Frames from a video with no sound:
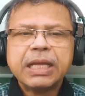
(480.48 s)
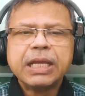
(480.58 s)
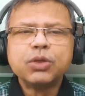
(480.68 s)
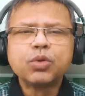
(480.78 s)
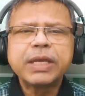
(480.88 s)

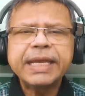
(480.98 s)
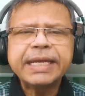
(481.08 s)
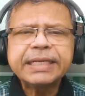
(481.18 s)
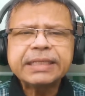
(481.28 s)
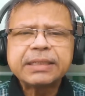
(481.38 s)
You
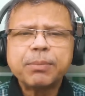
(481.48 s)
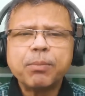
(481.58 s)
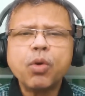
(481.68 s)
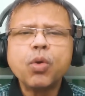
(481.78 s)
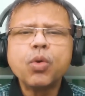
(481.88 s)
care
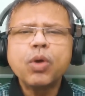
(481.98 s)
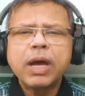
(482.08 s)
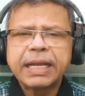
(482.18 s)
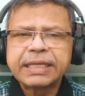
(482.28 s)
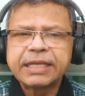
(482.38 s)
more
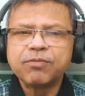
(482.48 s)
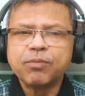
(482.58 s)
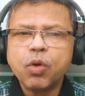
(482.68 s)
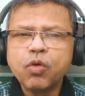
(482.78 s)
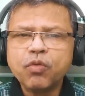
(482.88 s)
and give
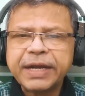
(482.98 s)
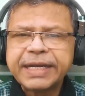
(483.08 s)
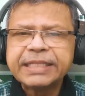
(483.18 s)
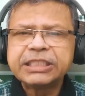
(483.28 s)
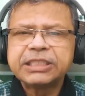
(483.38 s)
more
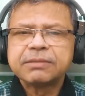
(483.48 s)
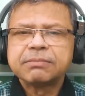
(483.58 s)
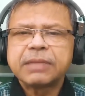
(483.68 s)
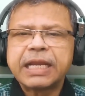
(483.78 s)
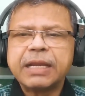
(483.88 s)
weightage
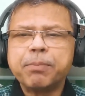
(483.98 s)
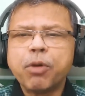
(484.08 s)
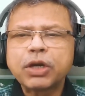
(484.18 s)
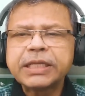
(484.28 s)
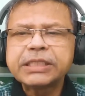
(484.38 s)
and
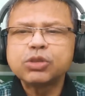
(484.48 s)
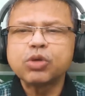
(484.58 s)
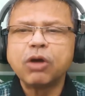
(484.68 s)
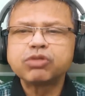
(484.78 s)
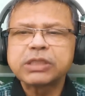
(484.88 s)
importance
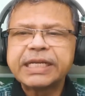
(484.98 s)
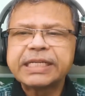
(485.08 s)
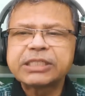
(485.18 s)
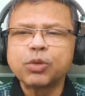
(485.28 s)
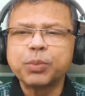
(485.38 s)
to
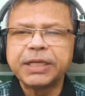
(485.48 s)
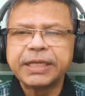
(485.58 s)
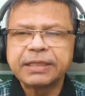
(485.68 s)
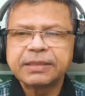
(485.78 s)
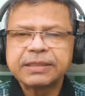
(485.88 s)
outsiders'
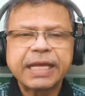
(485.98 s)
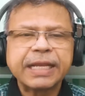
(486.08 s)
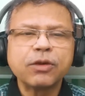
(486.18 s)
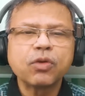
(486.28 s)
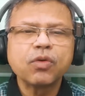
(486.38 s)
opinion
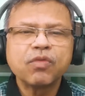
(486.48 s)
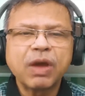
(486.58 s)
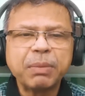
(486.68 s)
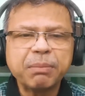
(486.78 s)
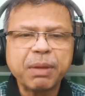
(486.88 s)
than your
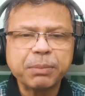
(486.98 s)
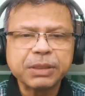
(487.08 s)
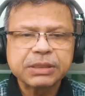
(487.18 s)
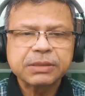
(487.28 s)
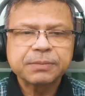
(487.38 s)
family
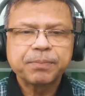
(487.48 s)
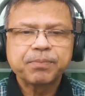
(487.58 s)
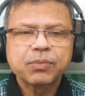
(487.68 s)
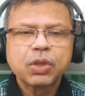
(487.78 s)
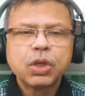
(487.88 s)
members.
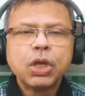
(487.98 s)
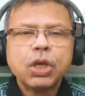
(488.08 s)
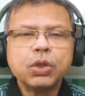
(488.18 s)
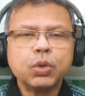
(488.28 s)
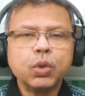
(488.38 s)

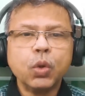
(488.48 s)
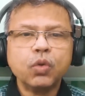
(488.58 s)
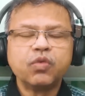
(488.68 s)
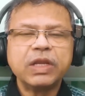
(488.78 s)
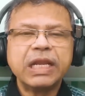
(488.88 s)
You don't
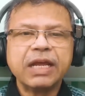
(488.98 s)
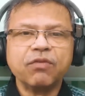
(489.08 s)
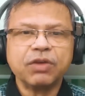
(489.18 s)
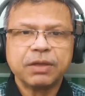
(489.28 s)
feel loved.